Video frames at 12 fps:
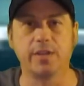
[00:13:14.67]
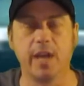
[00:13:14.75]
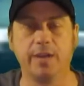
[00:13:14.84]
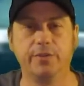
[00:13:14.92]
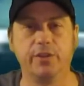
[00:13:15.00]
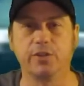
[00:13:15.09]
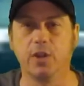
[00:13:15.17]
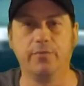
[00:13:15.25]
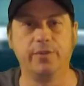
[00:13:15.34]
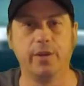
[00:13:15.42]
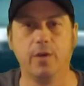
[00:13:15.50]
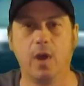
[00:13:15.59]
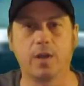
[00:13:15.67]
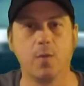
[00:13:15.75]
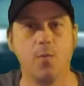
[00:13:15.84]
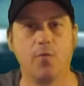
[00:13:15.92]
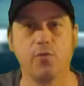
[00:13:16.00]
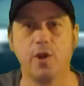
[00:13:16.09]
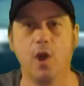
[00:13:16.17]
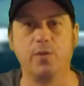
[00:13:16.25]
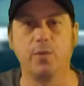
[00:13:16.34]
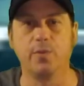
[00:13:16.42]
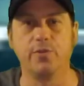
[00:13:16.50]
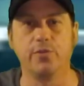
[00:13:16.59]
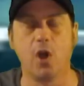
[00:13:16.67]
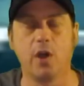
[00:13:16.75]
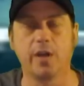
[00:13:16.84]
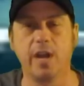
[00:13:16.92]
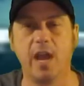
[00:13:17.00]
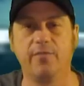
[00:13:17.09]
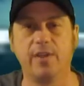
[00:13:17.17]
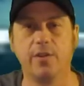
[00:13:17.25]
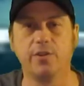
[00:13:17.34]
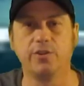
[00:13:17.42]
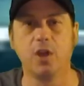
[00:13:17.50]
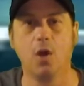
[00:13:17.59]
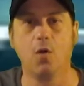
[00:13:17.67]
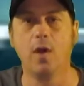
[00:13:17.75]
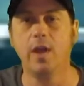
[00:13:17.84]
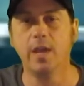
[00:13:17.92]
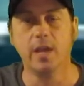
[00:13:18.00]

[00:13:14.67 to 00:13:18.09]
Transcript: I'd just love to come over and help you with your dog and have you on the show.